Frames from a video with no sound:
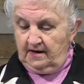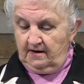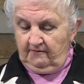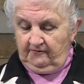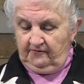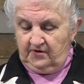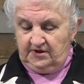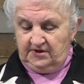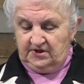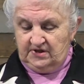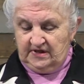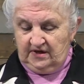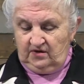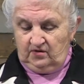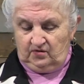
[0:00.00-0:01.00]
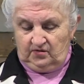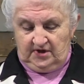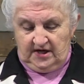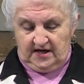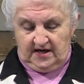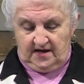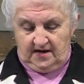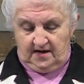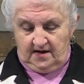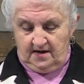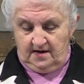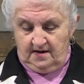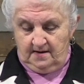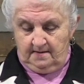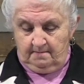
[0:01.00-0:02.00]
every single
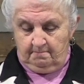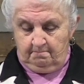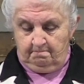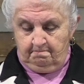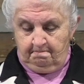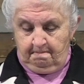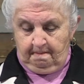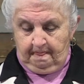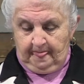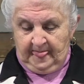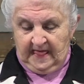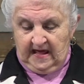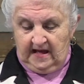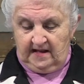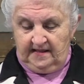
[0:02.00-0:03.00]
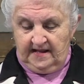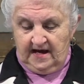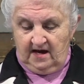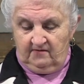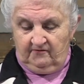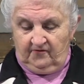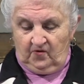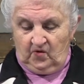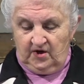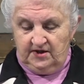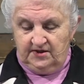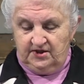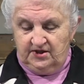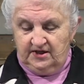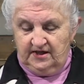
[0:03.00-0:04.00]
day, and that
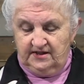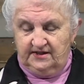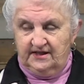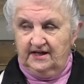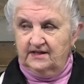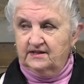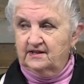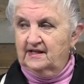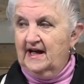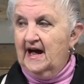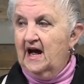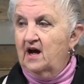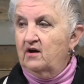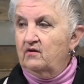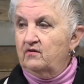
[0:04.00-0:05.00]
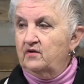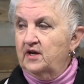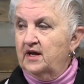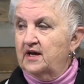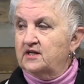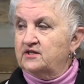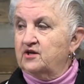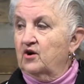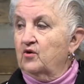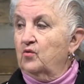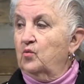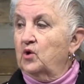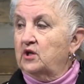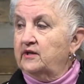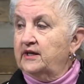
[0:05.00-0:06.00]
voice is as loud as
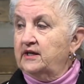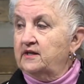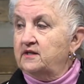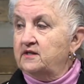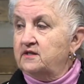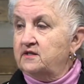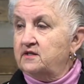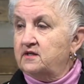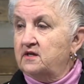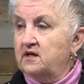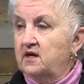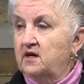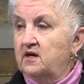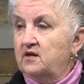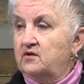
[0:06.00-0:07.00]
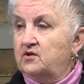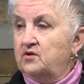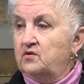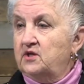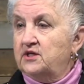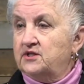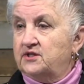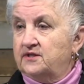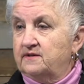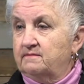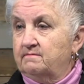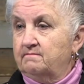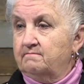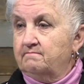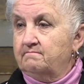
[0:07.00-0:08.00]
our willingness to
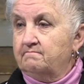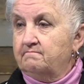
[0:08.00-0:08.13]
listen."